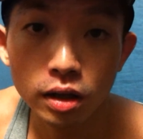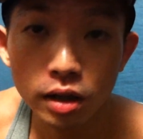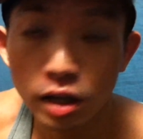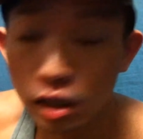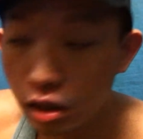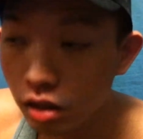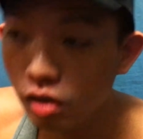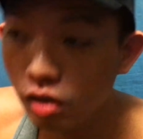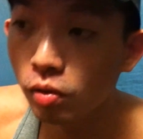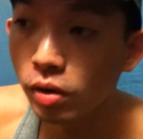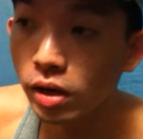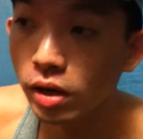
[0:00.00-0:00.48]

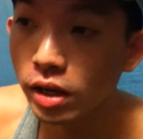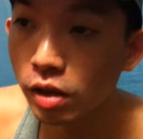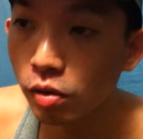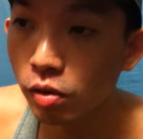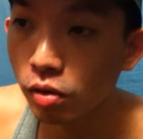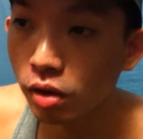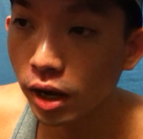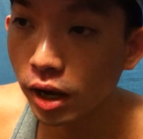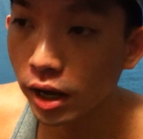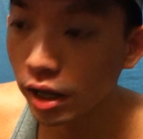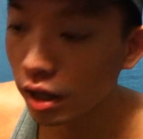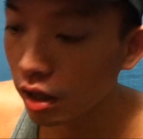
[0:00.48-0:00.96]
Literally, he
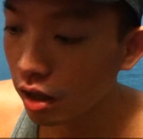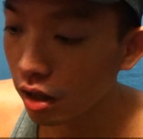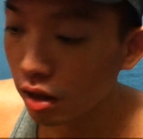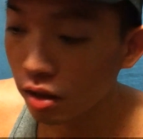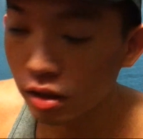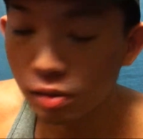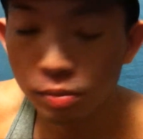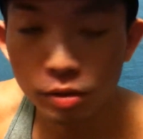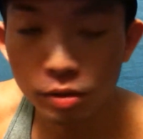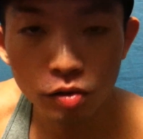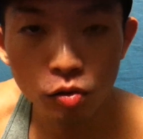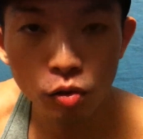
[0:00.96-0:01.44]
was like,
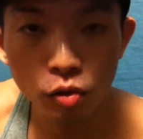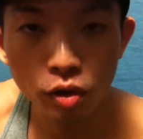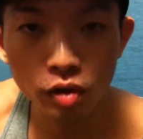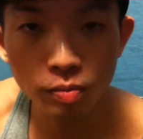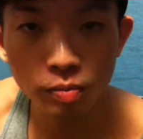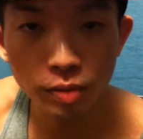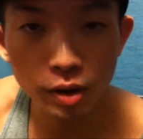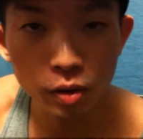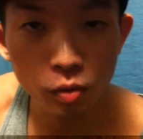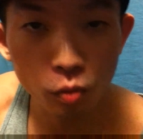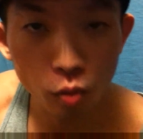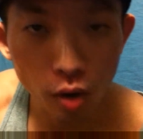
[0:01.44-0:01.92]
the person will
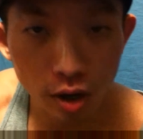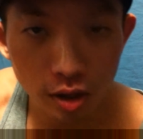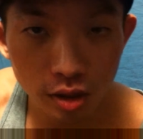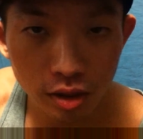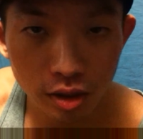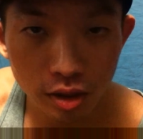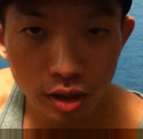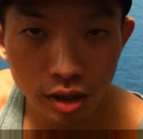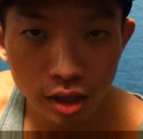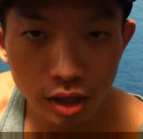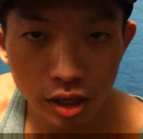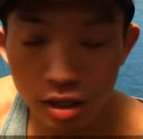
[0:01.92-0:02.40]
explain one
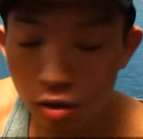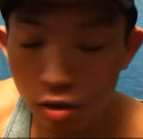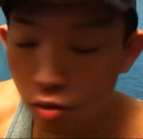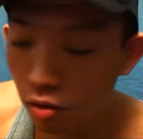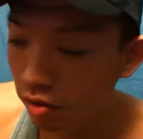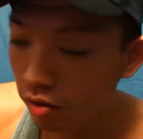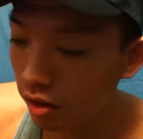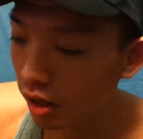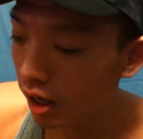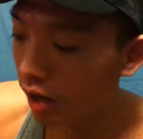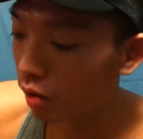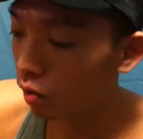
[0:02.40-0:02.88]
thing, then he
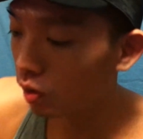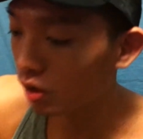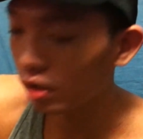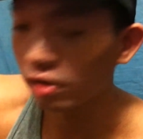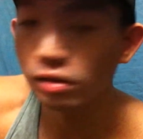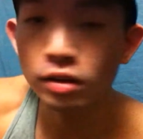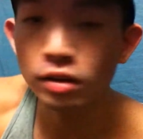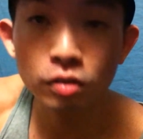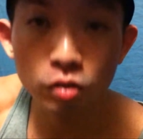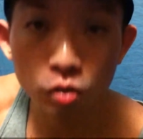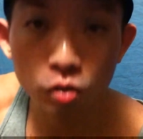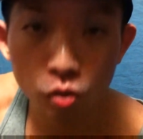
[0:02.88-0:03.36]
will say like, what
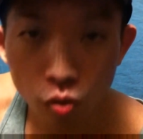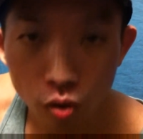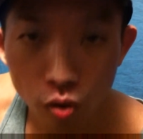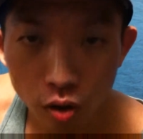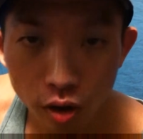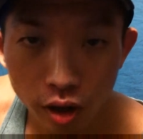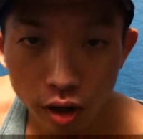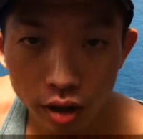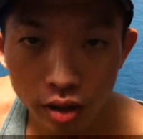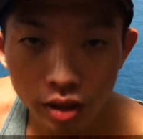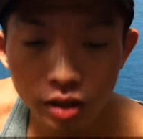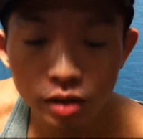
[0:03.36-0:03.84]
does this do?
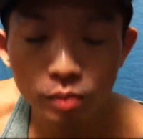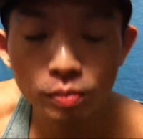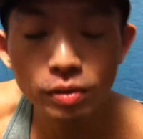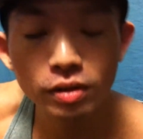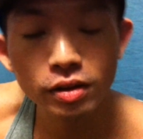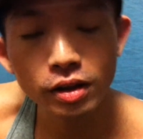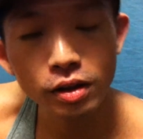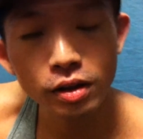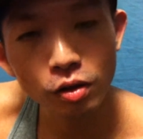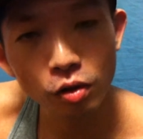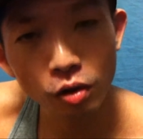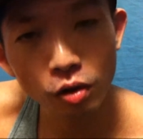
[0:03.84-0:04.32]
And then the
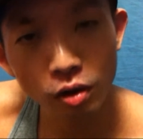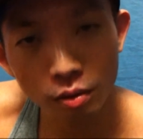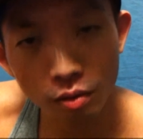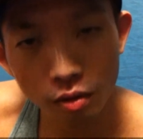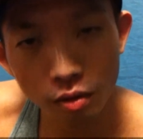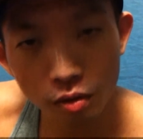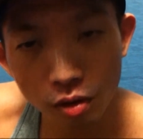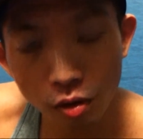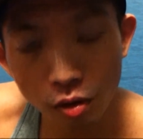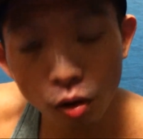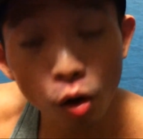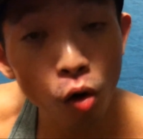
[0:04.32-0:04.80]
person had to go,
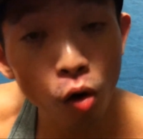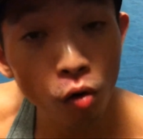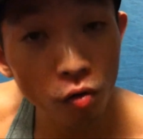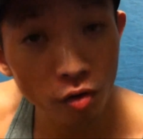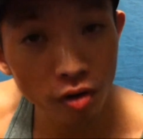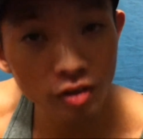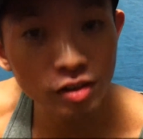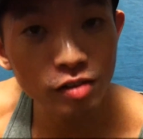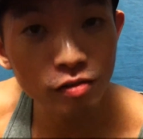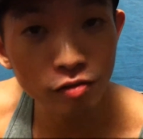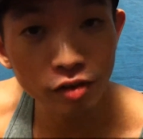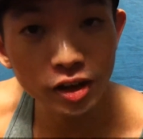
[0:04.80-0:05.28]
all
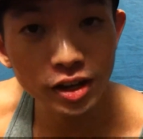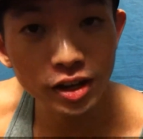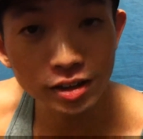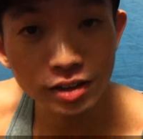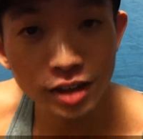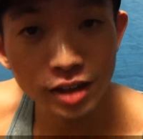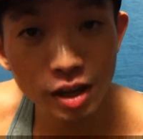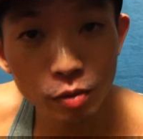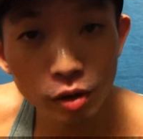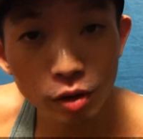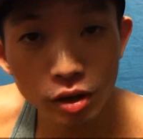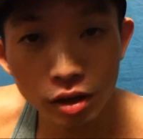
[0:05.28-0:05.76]
of us in fact
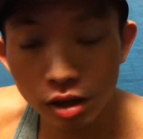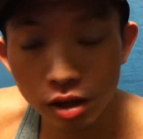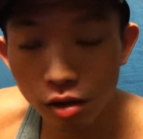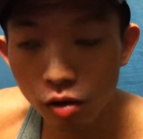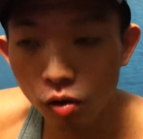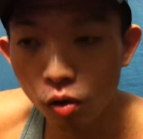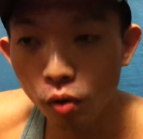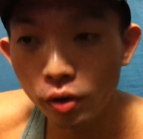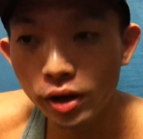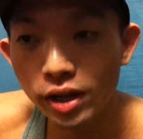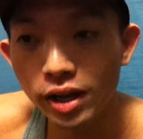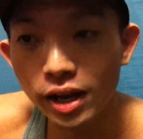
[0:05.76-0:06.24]
at the table had to
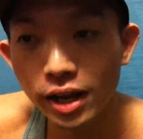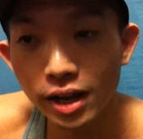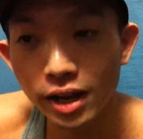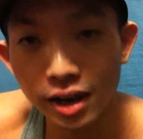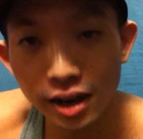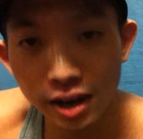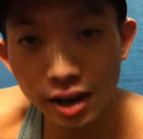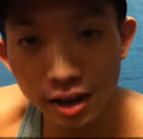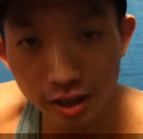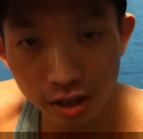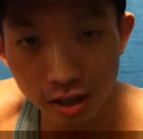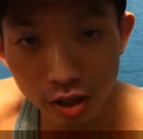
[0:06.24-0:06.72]
keep going, like,
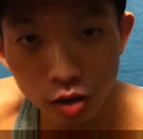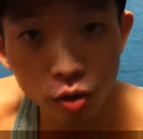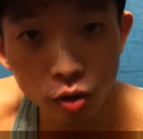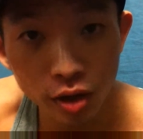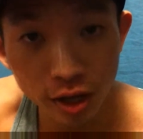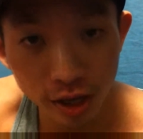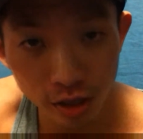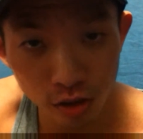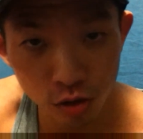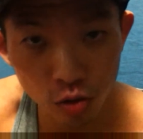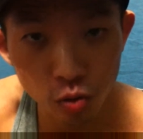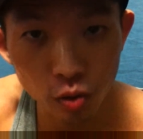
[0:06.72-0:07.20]
he'll
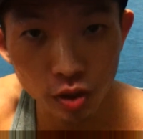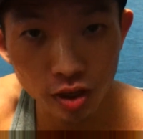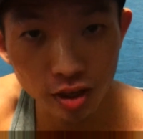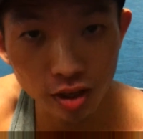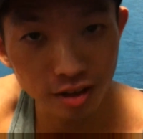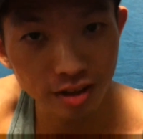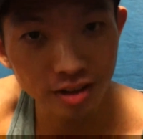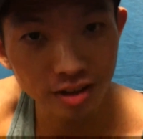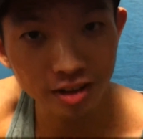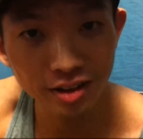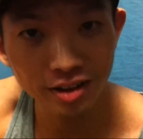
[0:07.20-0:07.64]
get to it.